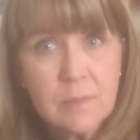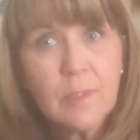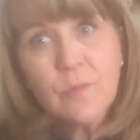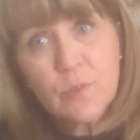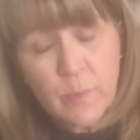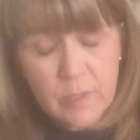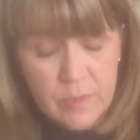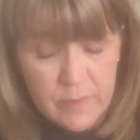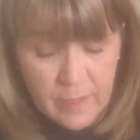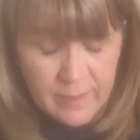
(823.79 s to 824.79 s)
use your words
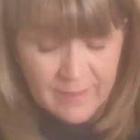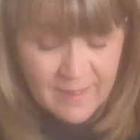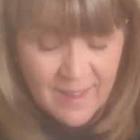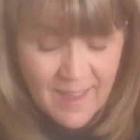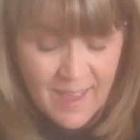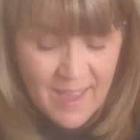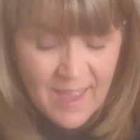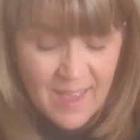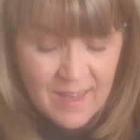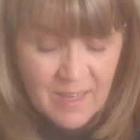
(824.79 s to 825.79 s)
with that,
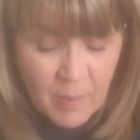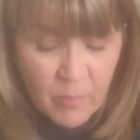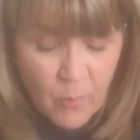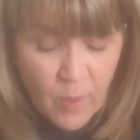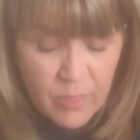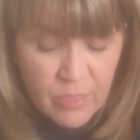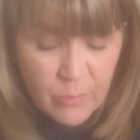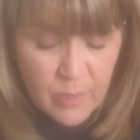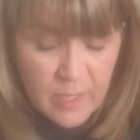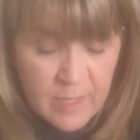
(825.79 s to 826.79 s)
number
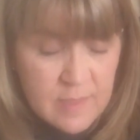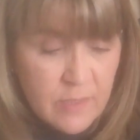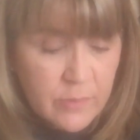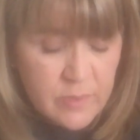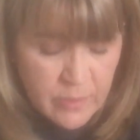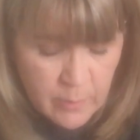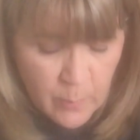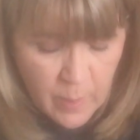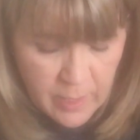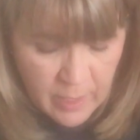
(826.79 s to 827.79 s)

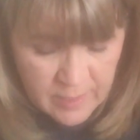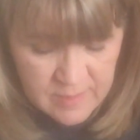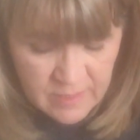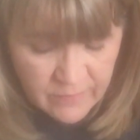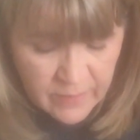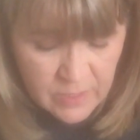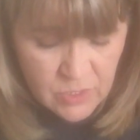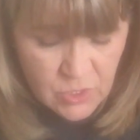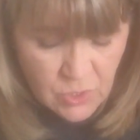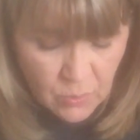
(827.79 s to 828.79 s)
13001, and I'll see if I can
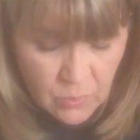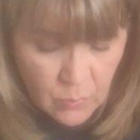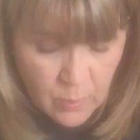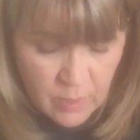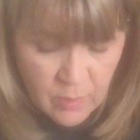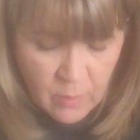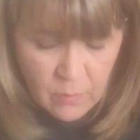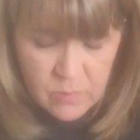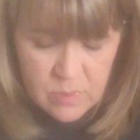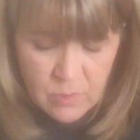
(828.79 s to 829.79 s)
show you one of
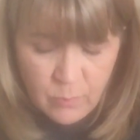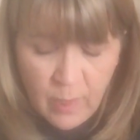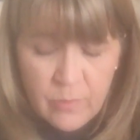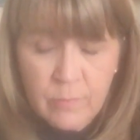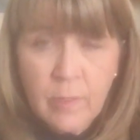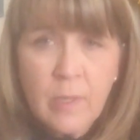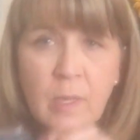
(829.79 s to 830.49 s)
those. They're rather